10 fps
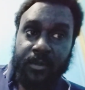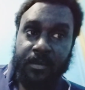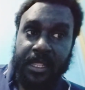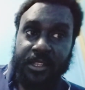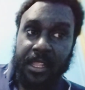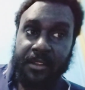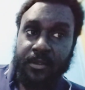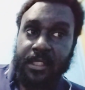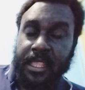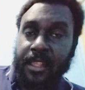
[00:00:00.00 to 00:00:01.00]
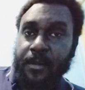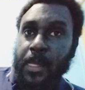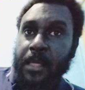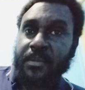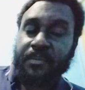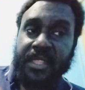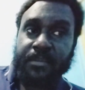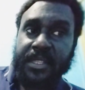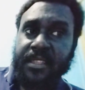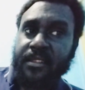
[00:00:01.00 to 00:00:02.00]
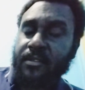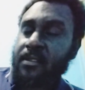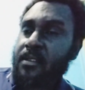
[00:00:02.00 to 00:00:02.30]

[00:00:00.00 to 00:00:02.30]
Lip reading: one channel na 50%